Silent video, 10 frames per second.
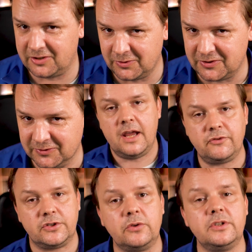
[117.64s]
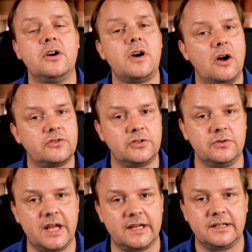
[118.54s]
don't you? If you don't know how to
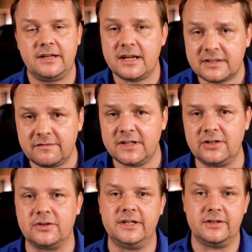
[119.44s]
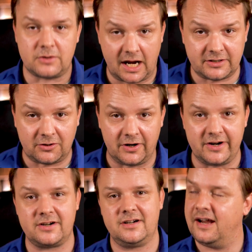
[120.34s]
do that, there's a video in the right
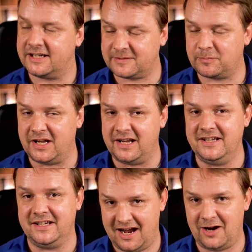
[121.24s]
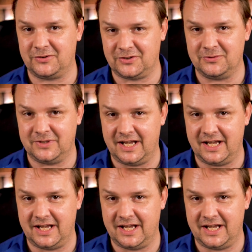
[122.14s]
corner explaining how to do